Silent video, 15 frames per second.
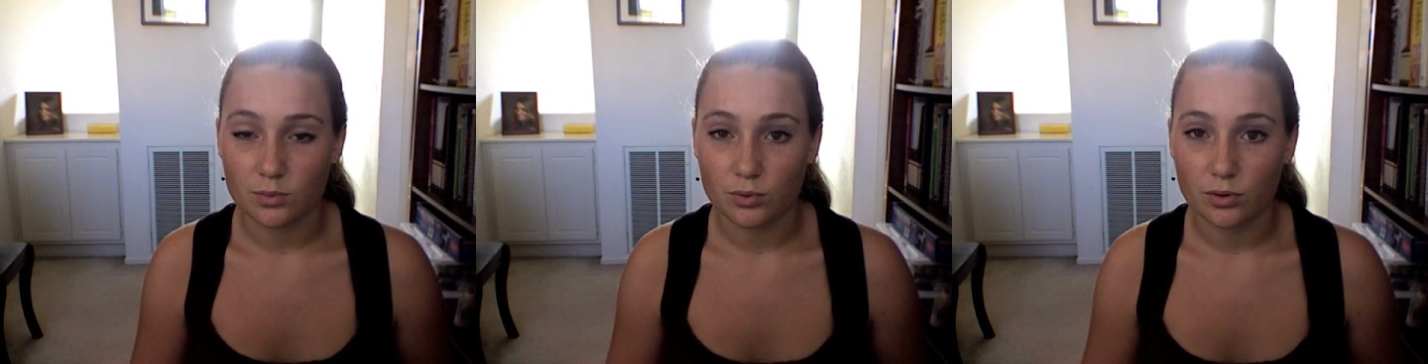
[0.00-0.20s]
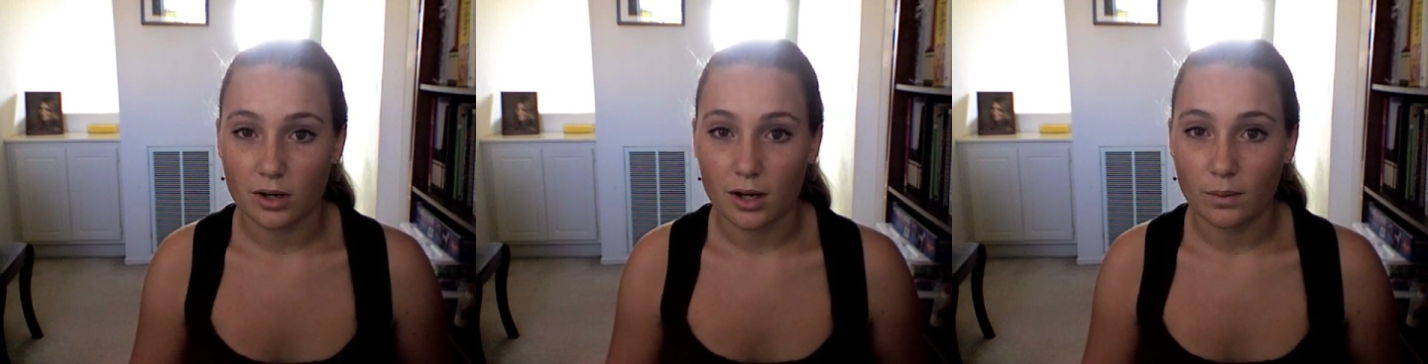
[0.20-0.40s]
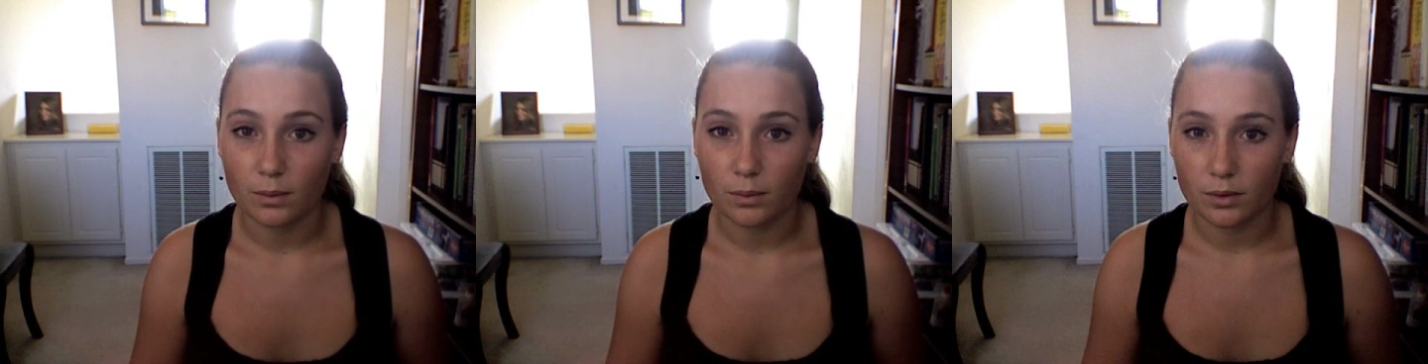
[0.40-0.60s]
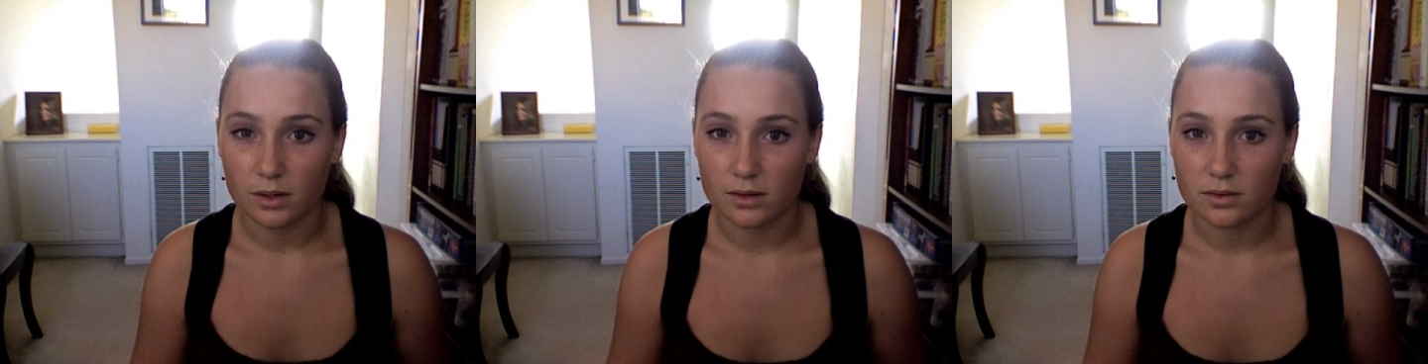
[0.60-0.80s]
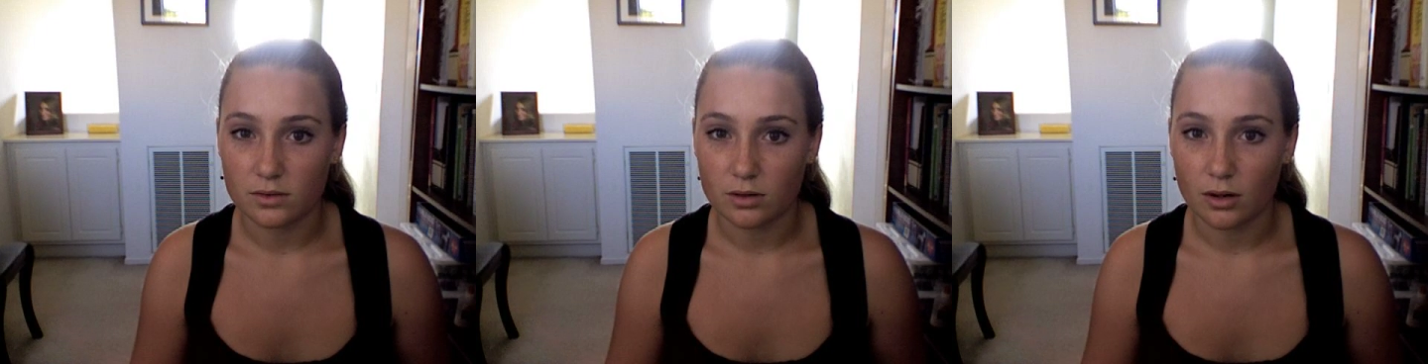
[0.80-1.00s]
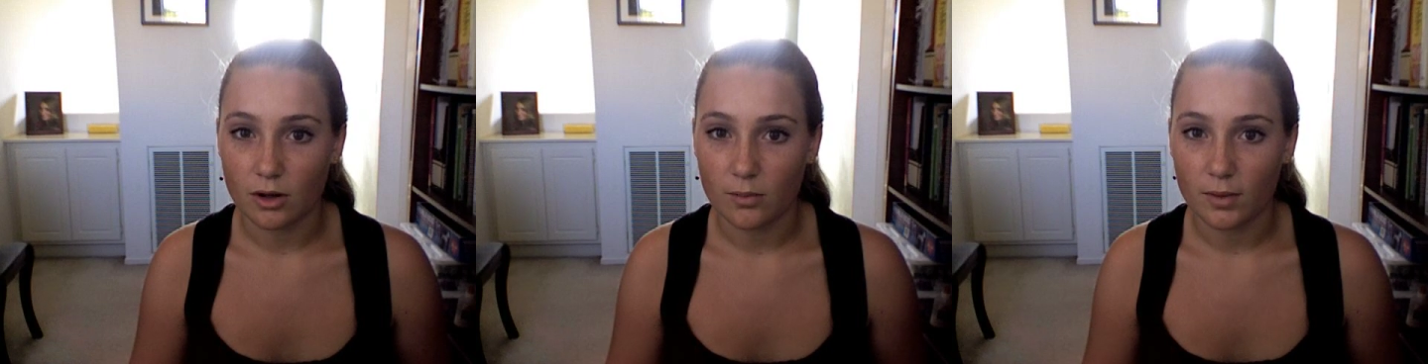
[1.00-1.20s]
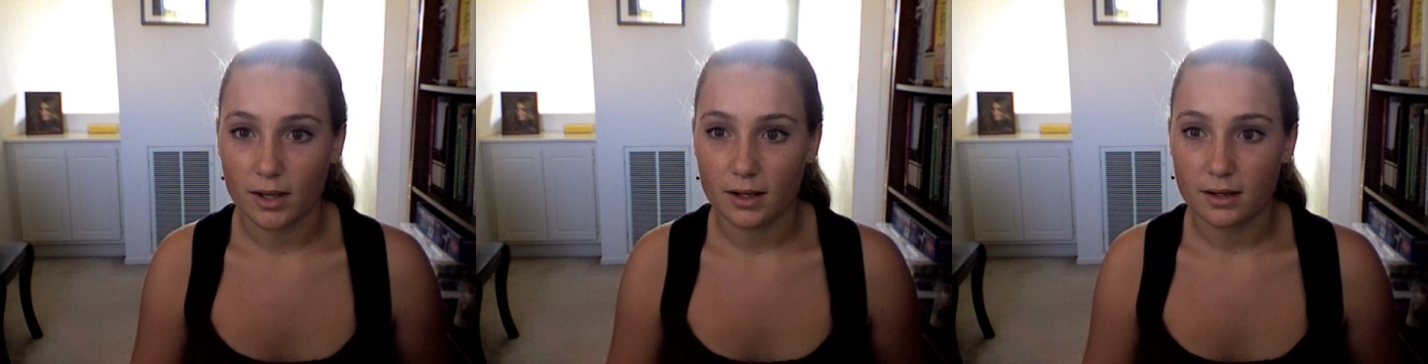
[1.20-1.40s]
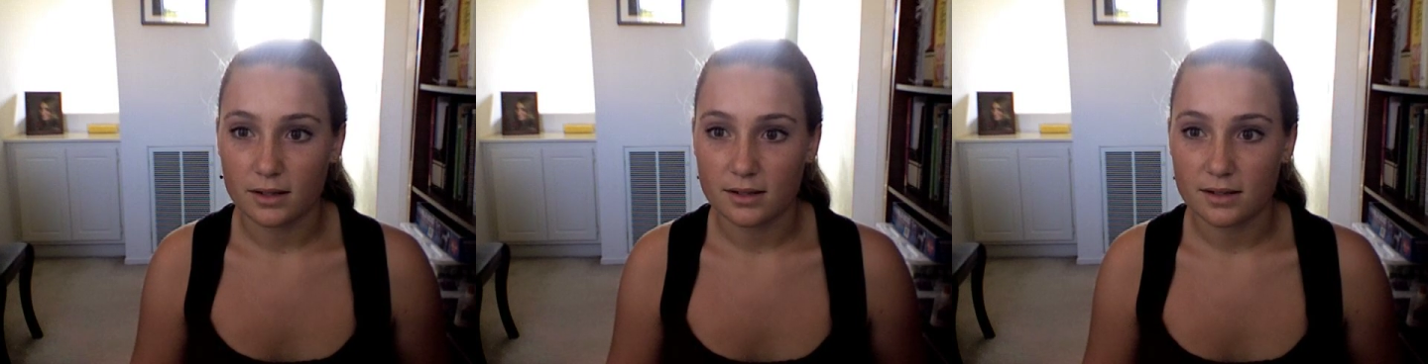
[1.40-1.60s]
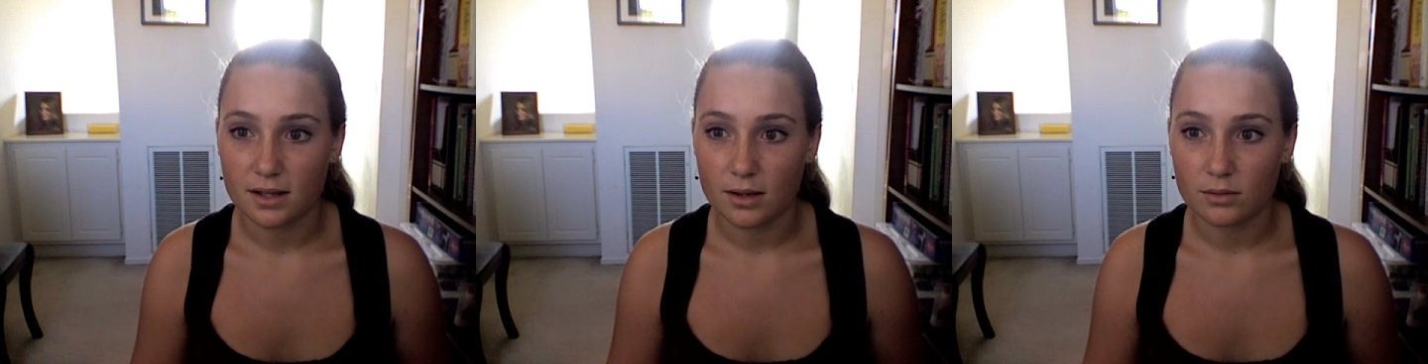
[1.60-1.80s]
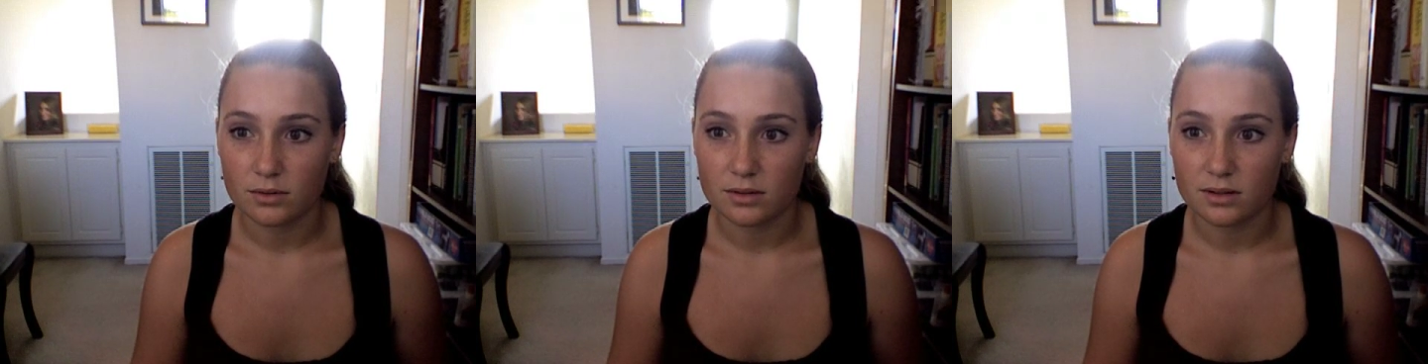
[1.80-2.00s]
probably the strongman because
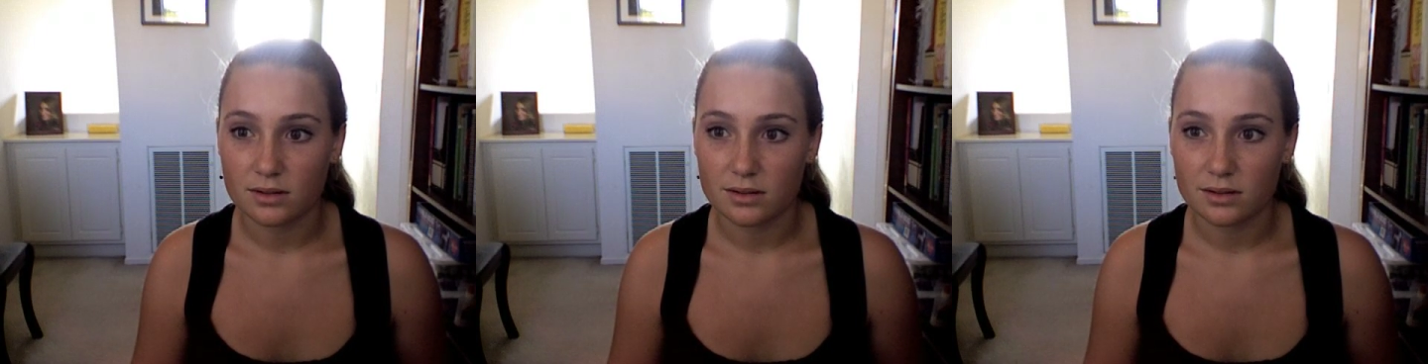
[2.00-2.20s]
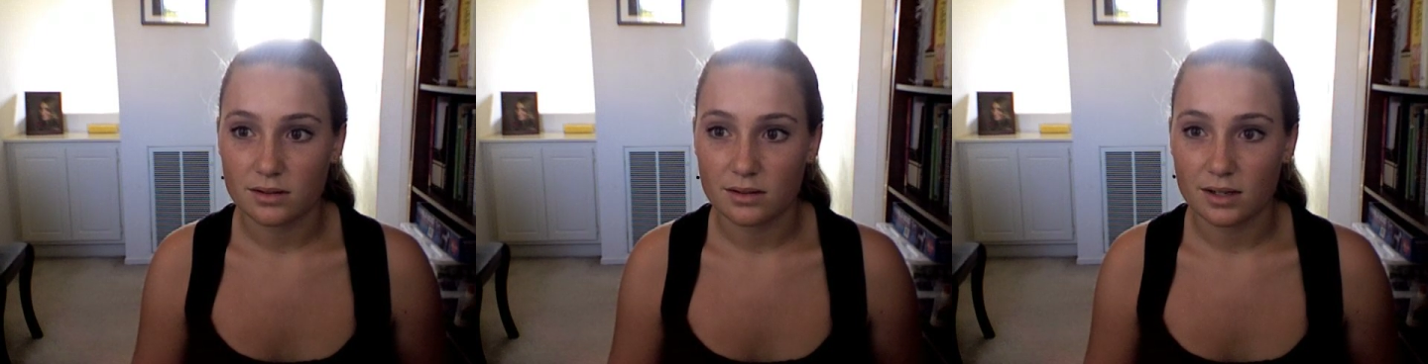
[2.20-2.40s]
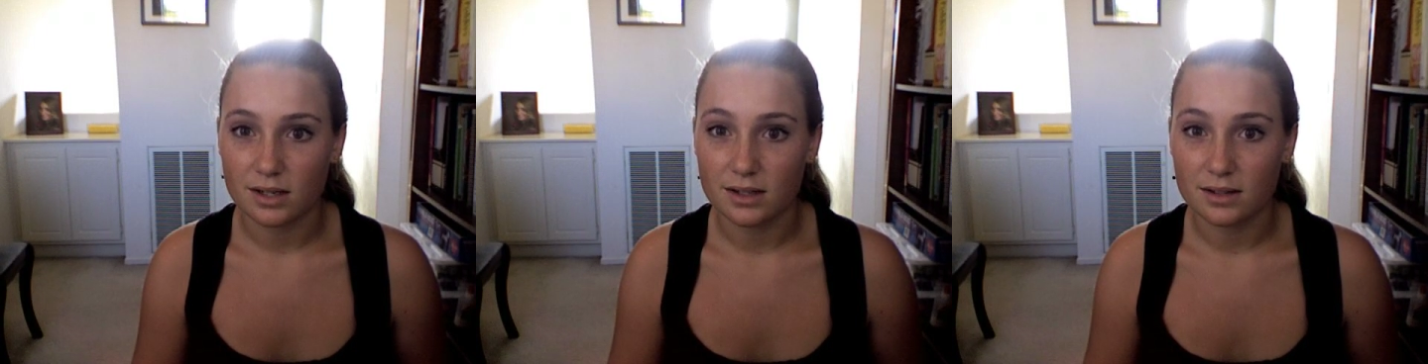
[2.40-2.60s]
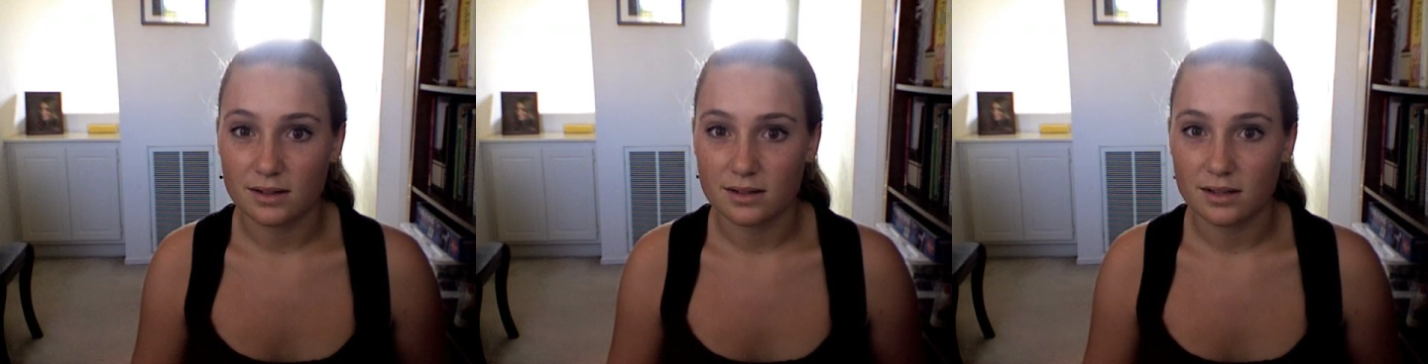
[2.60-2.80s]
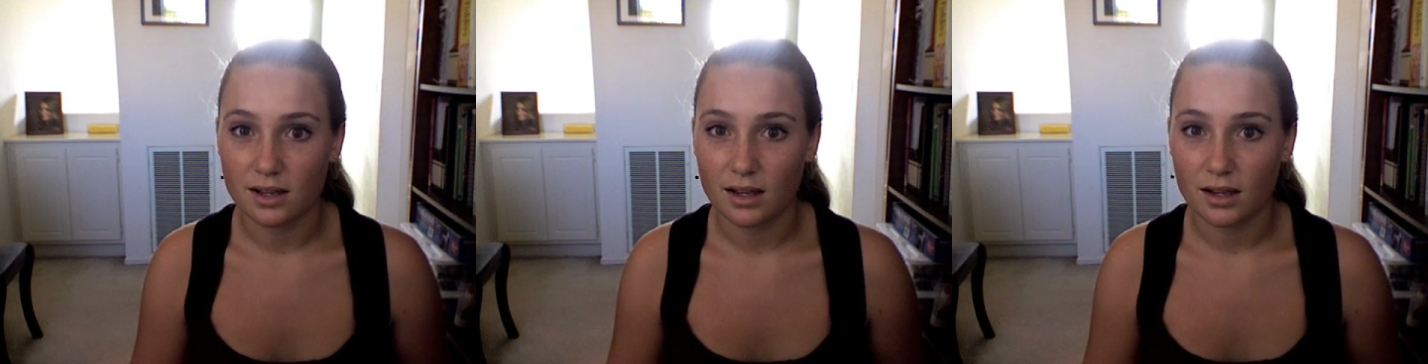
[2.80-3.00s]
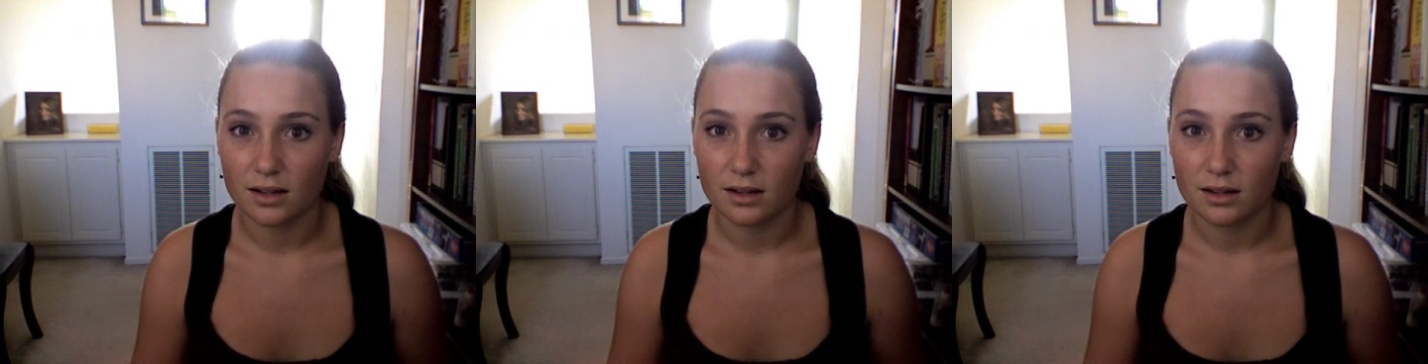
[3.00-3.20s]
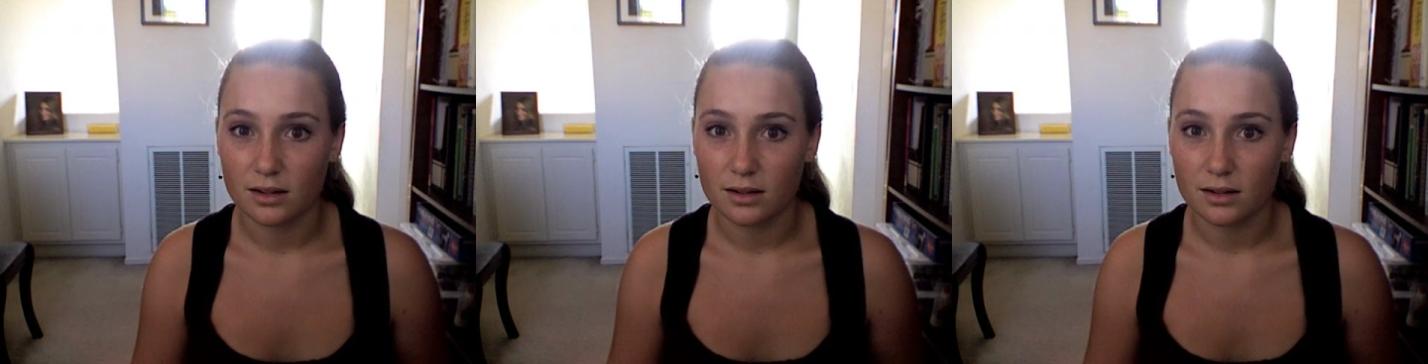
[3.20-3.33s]
that was just insane.